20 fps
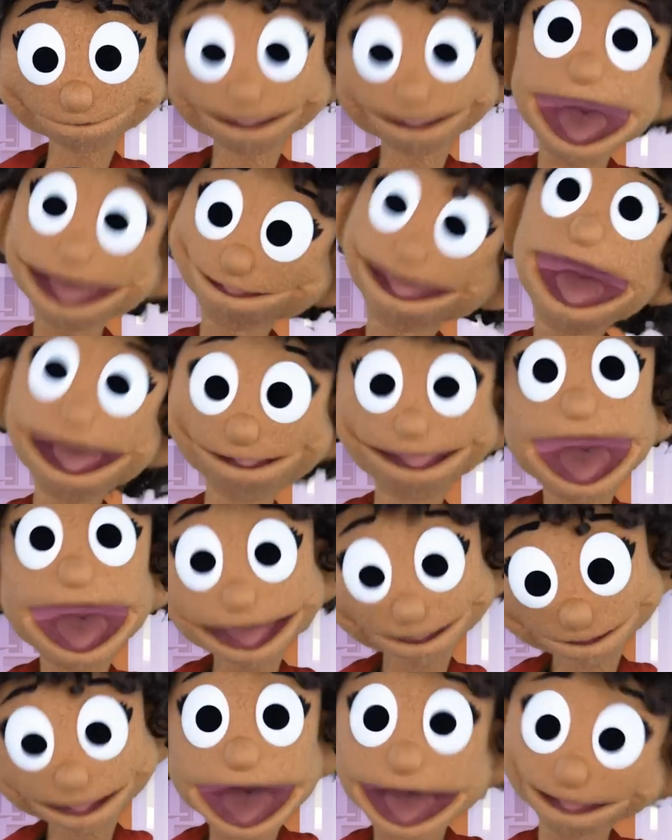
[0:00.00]
My family
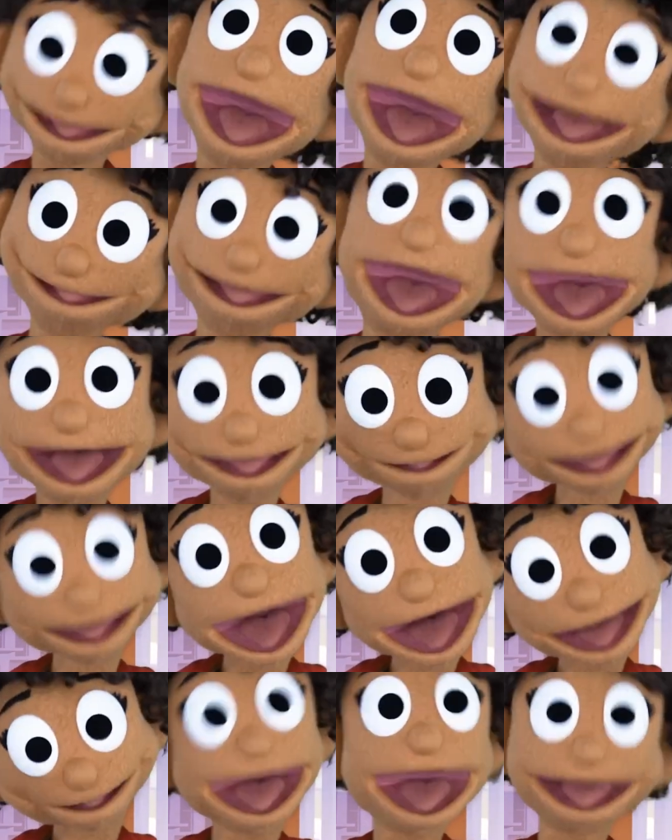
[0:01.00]
watched a NASCAR
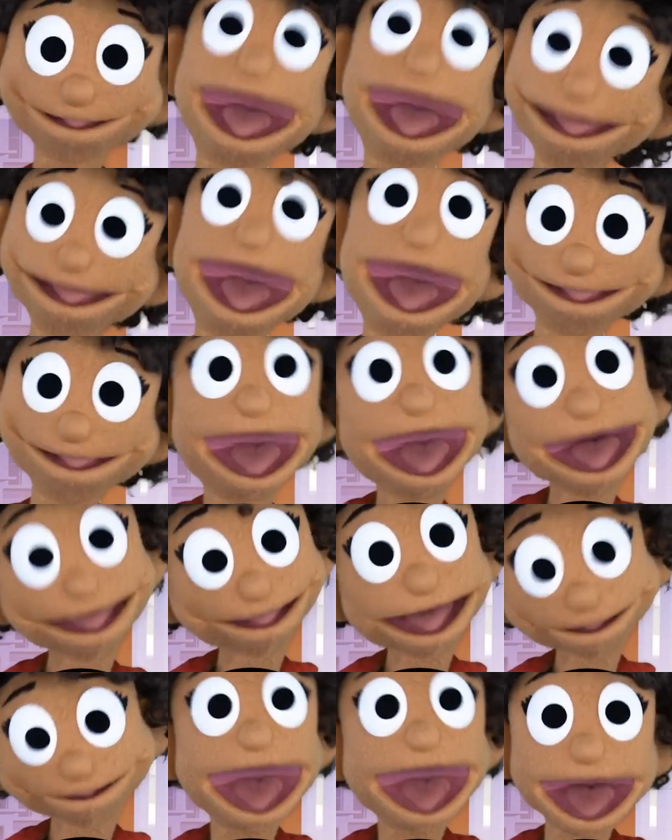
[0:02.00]
race on television the
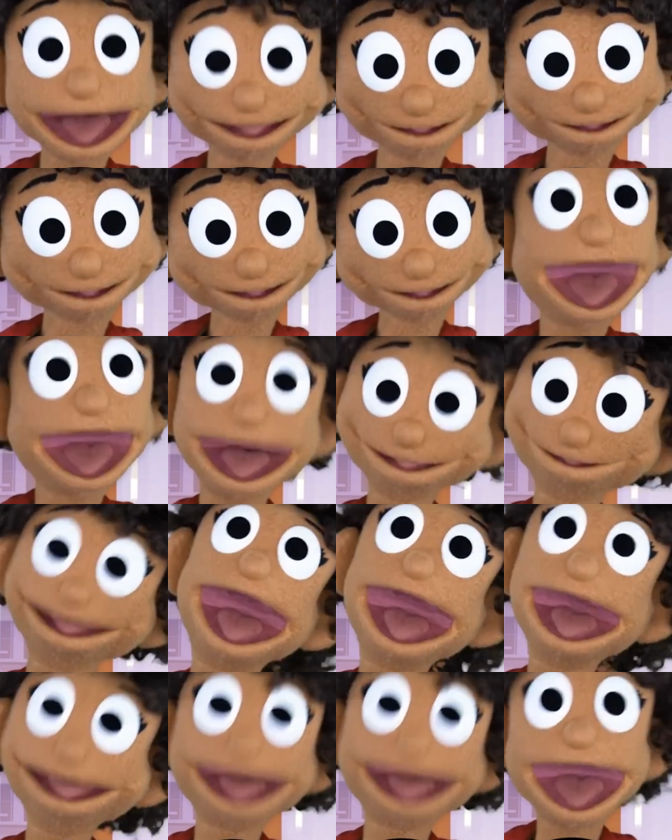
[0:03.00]
other day, and
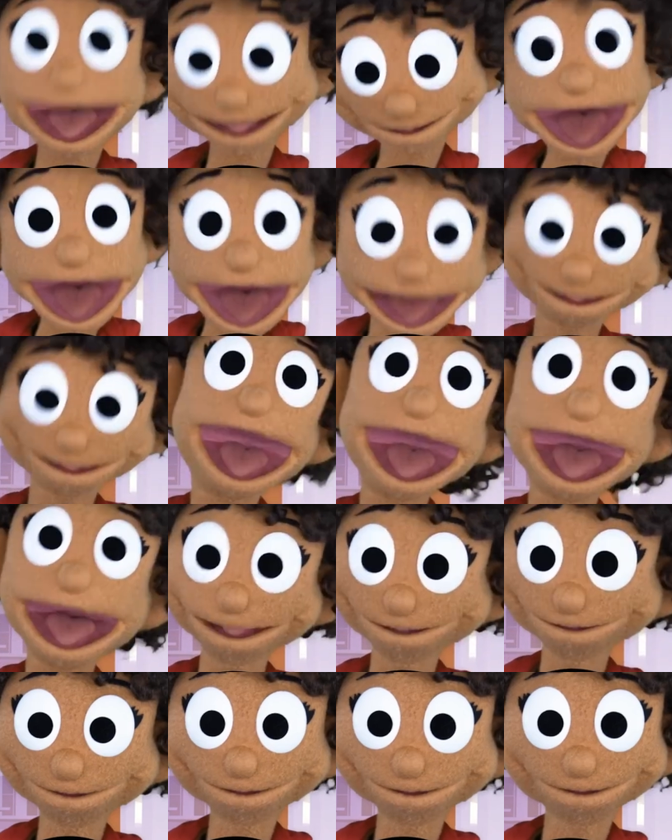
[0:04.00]
it was
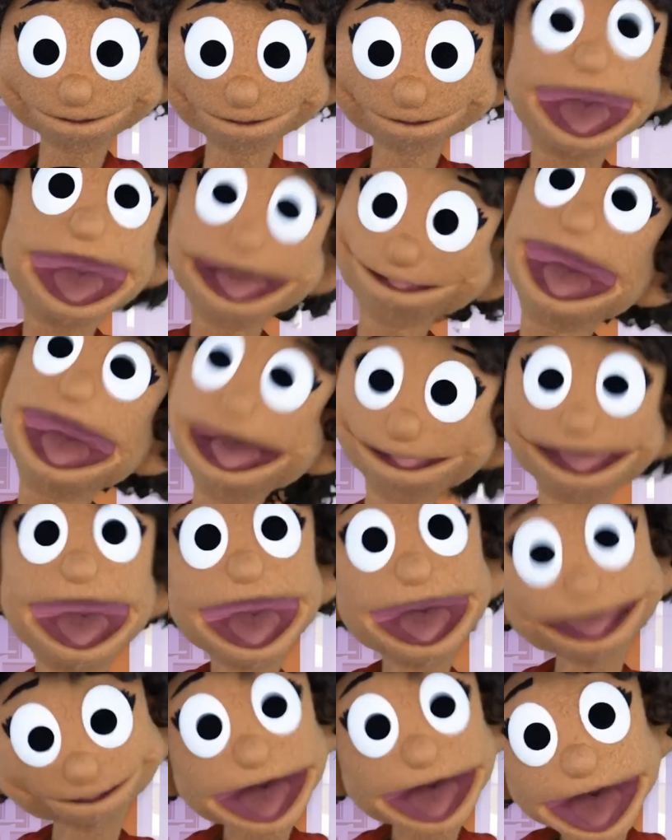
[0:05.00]
awesome! Have you ever
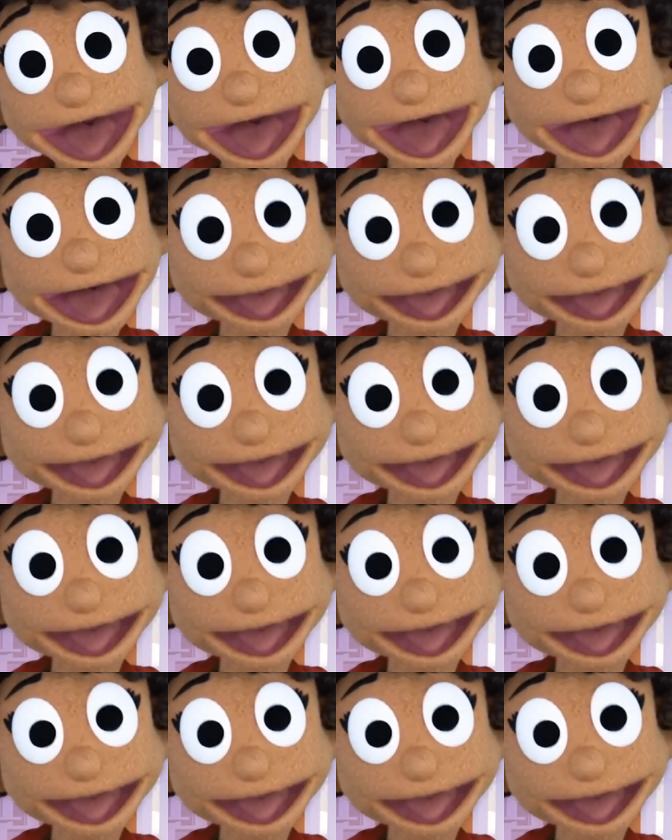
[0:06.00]
seen one?